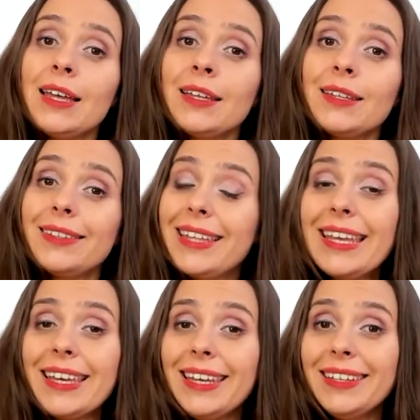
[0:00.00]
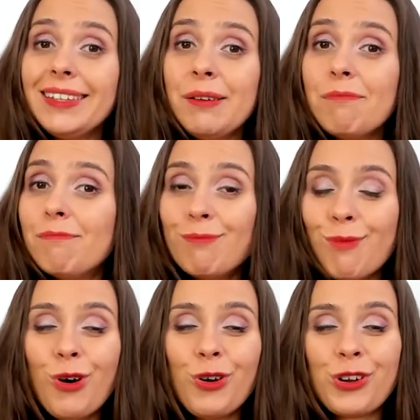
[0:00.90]
they can get them more
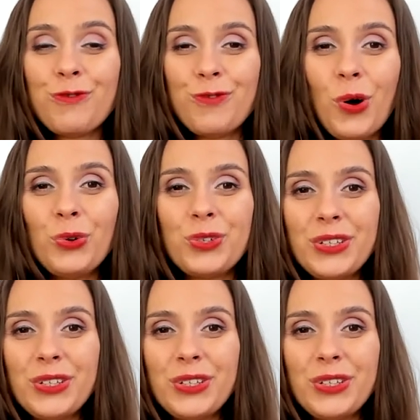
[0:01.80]
involved into